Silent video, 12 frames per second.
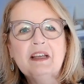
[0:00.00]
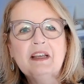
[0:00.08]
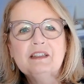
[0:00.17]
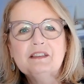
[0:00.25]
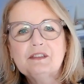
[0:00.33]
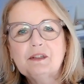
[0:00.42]

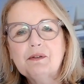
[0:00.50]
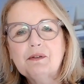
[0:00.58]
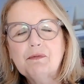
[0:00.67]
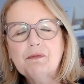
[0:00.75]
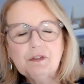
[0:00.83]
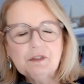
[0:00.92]
So the
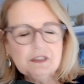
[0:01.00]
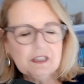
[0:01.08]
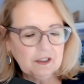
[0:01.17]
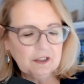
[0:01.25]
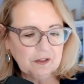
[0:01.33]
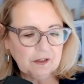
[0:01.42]
first thing
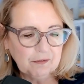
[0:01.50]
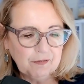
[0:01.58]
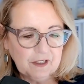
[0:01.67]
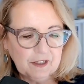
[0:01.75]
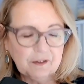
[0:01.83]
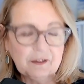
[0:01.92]
you're going to
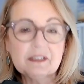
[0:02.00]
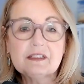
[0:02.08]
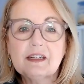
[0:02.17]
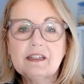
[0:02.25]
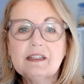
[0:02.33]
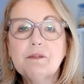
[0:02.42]
fear is
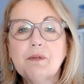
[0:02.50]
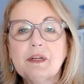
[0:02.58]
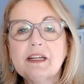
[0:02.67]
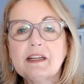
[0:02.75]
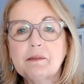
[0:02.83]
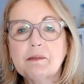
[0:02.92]
likely running
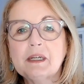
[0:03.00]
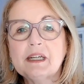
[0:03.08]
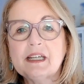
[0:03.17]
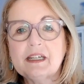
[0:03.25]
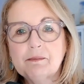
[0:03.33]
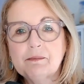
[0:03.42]
out of money